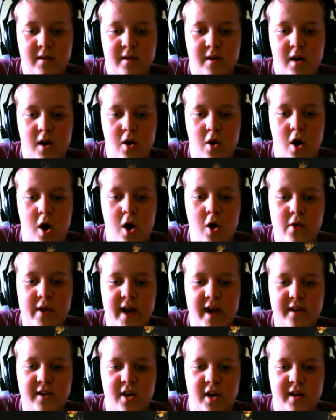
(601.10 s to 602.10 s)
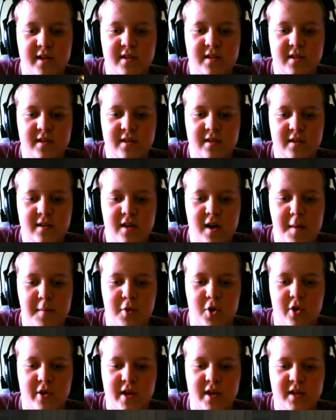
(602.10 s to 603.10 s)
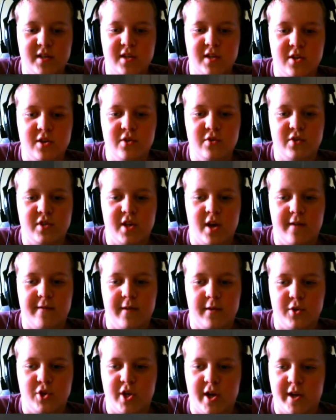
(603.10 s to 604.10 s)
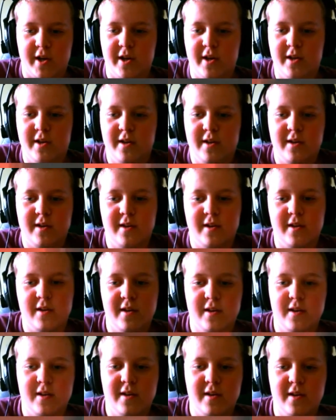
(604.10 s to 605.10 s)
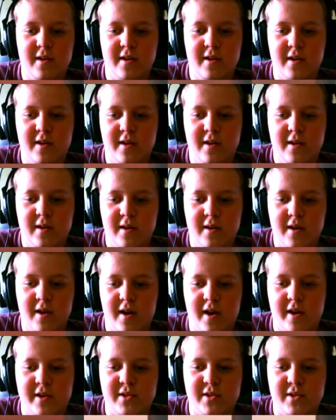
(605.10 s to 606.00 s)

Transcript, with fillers: Oh, oh, cat DOS. I'm probably gonna new stuff. I'll check. Hmm. I